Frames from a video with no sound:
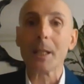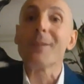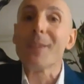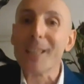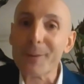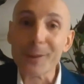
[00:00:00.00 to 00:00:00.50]

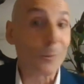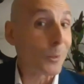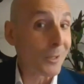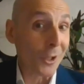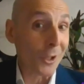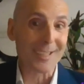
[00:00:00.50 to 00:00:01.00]
even if it
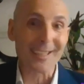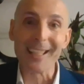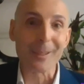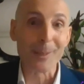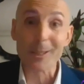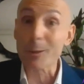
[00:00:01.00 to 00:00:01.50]
was just
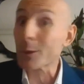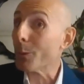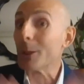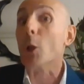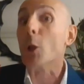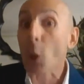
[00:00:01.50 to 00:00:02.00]
statements, so
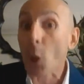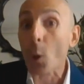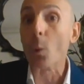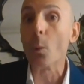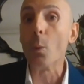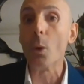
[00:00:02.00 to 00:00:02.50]
we don't
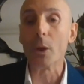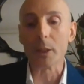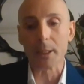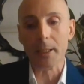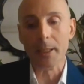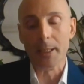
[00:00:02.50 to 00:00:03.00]
know what